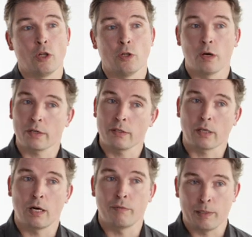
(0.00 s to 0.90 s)
locks the
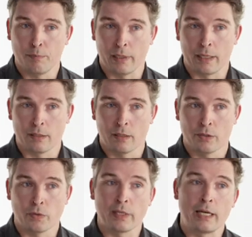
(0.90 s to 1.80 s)
cover in place
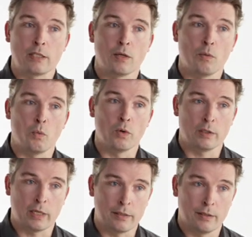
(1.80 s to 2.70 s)
so that it's
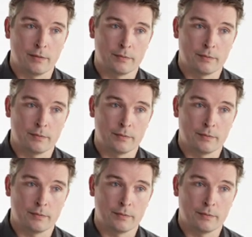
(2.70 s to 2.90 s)
watertight.